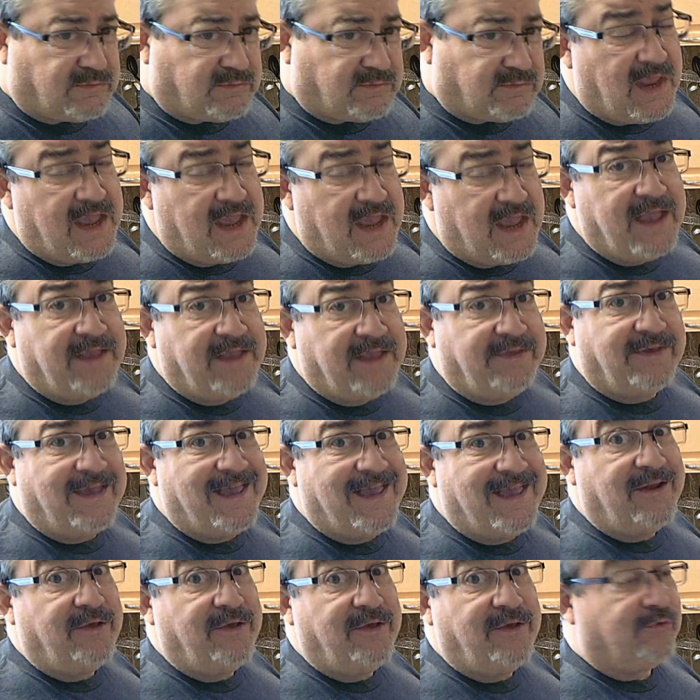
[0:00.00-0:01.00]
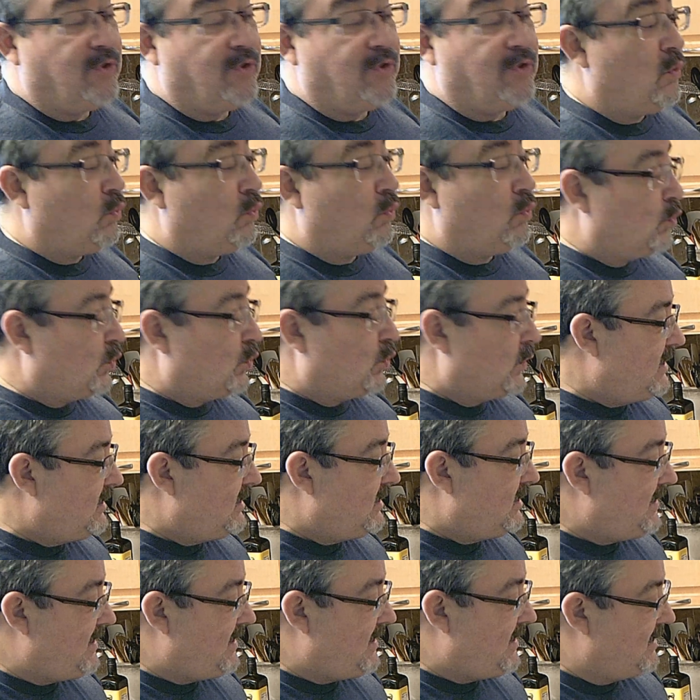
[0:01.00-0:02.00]
It is a
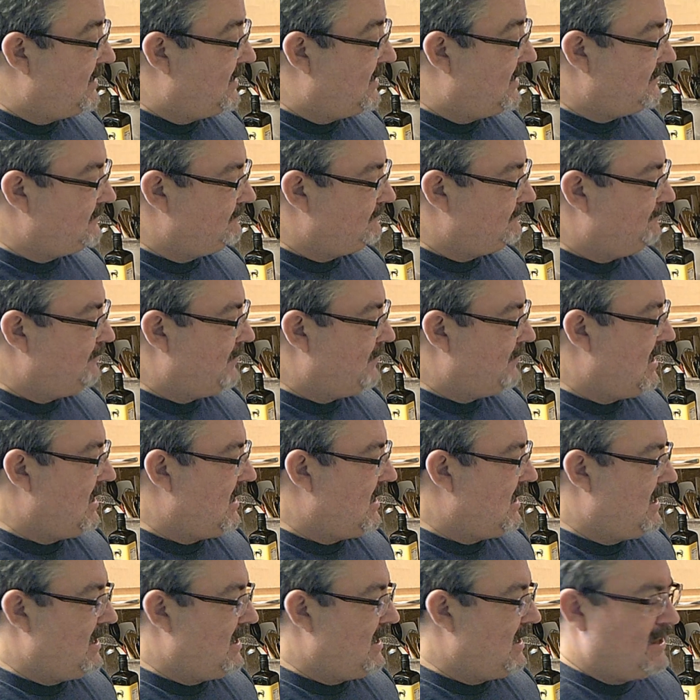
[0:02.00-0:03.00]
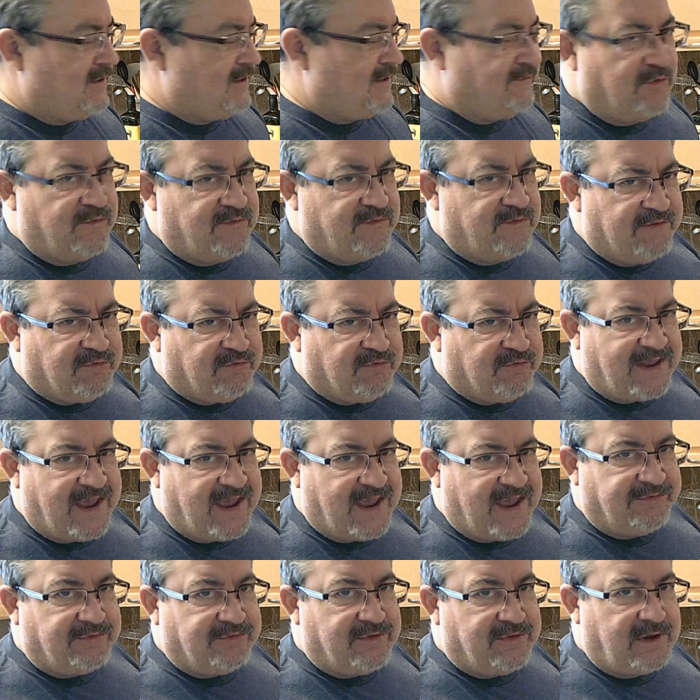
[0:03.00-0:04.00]
really, if you've never
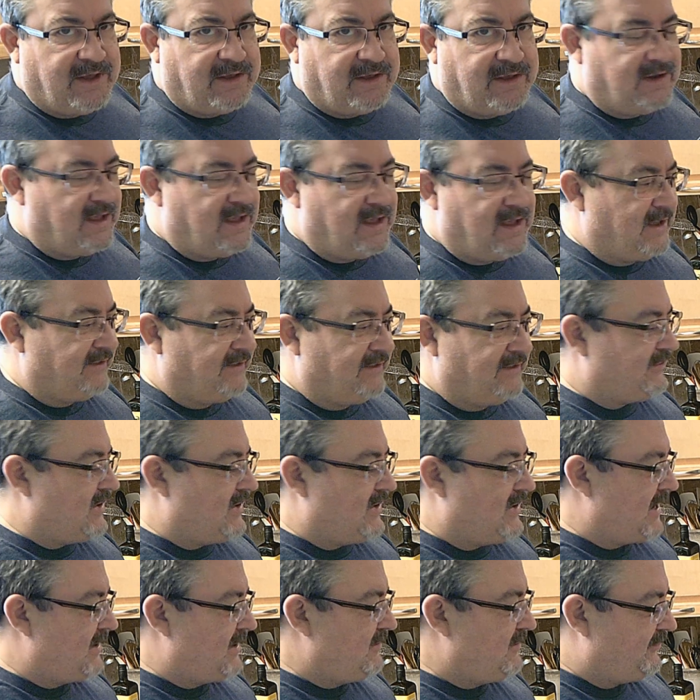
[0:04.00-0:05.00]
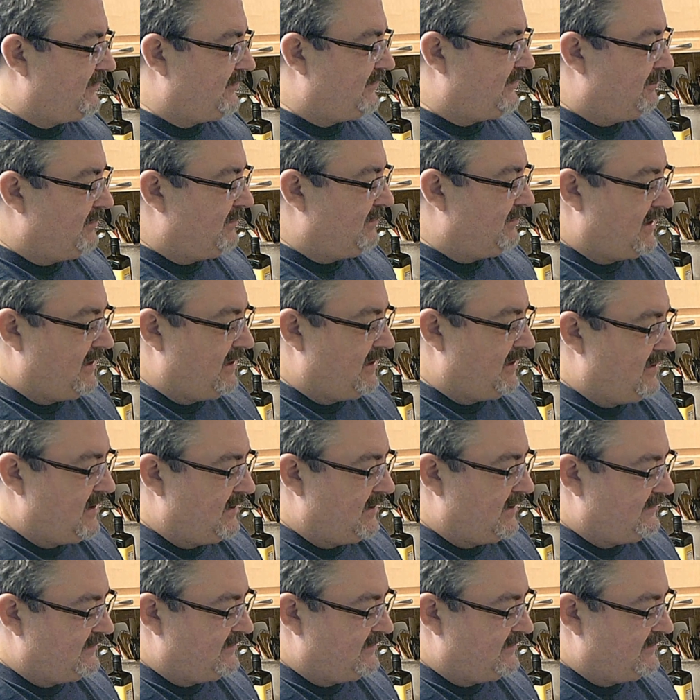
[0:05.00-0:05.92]
tasted it, it's kind of something that